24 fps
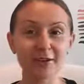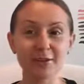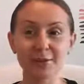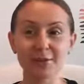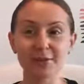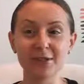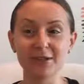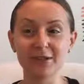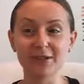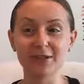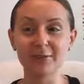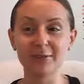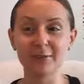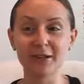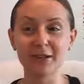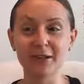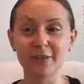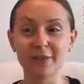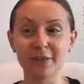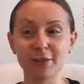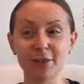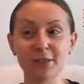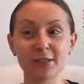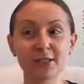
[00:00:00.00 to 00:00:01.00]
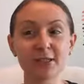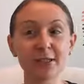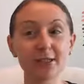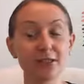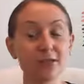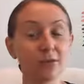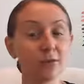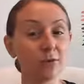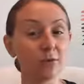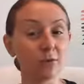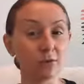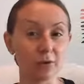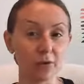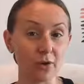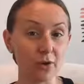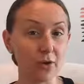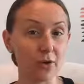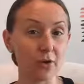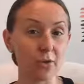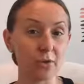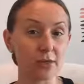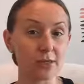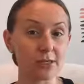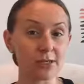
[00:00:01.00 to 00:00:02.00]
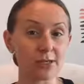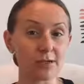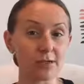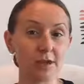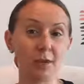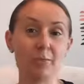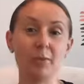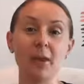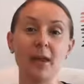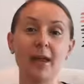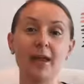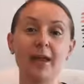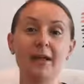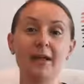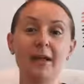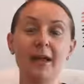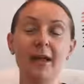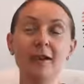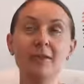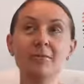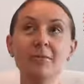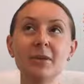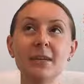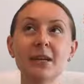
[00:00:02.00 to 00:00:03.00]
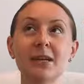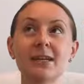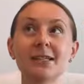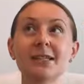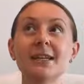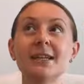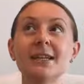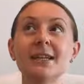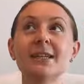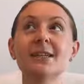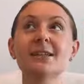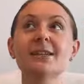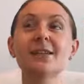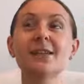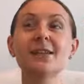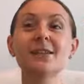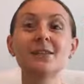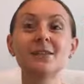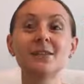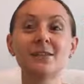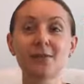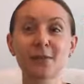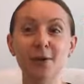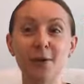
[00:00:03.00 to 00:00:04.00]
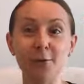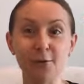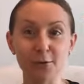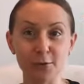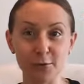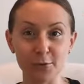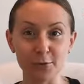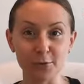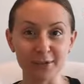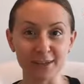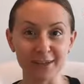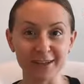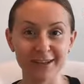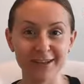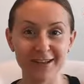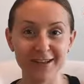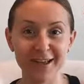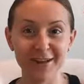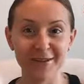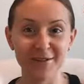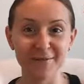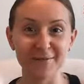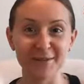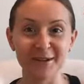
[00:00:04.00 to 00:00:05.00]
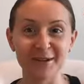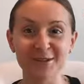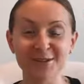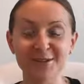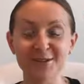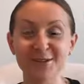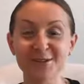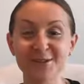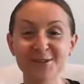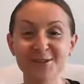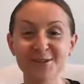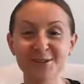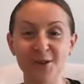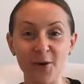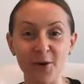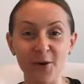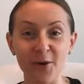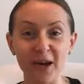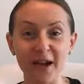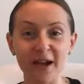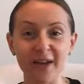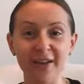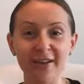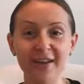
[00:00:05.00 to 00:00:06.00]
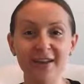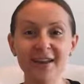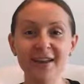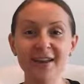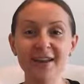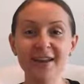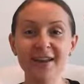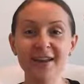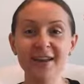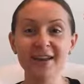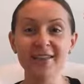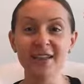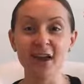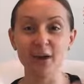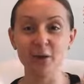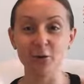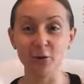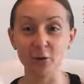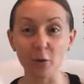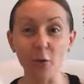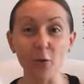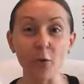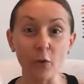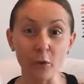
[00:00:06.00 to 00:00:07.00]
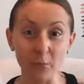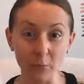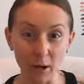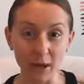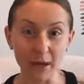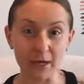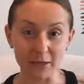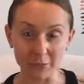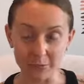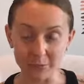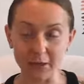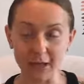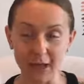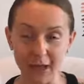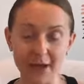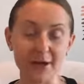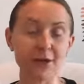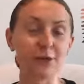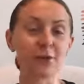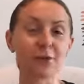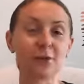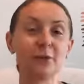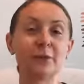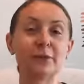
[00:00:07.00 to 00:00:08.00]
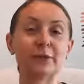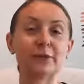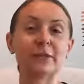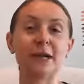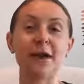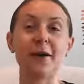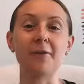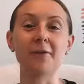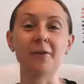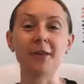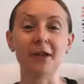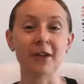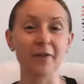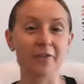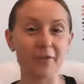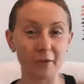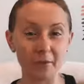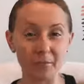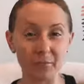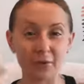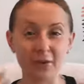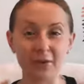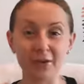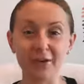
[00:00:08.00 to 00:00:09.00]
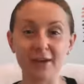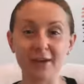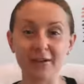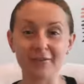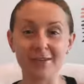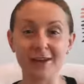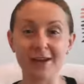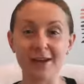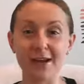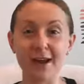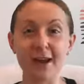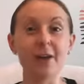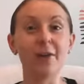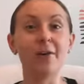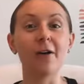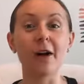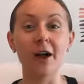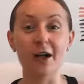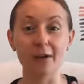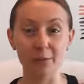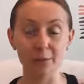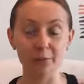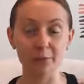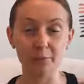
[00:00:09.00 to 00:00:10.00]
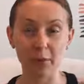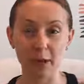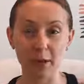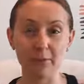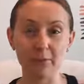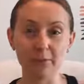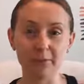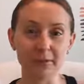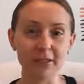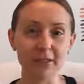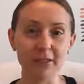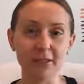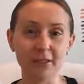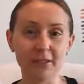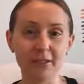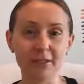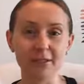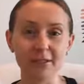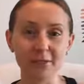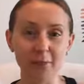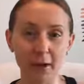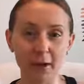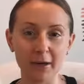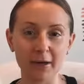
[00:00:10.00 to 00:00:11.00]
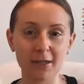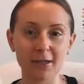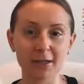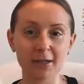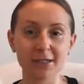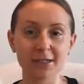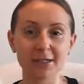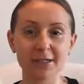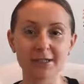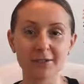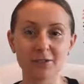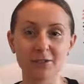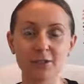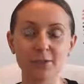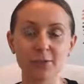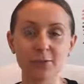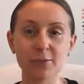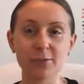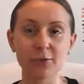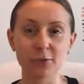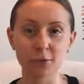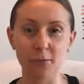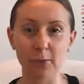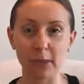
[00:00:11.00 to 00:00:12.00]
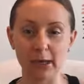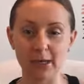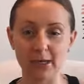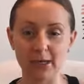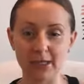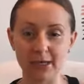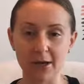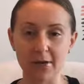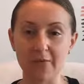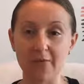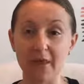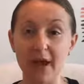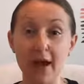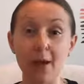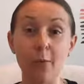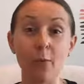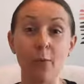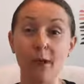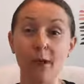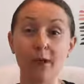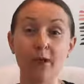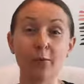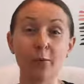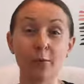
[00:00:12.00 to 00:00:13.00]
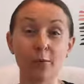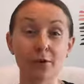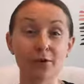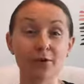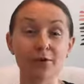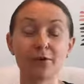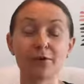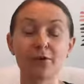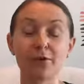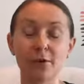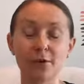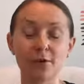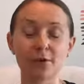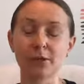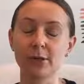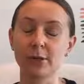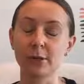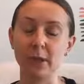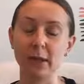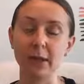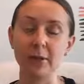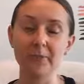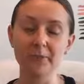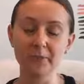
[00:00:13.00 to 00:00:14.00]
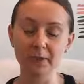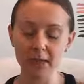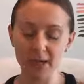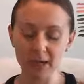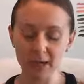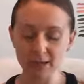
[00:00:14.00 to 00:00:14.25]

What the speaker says: Use a little bit at first, and then you can always apply again because it is so cooling and it works so well that your whole body will actually cool down. Like if I put it on right now, I would probably need a sweater because it just cools your body down that well. It works so well.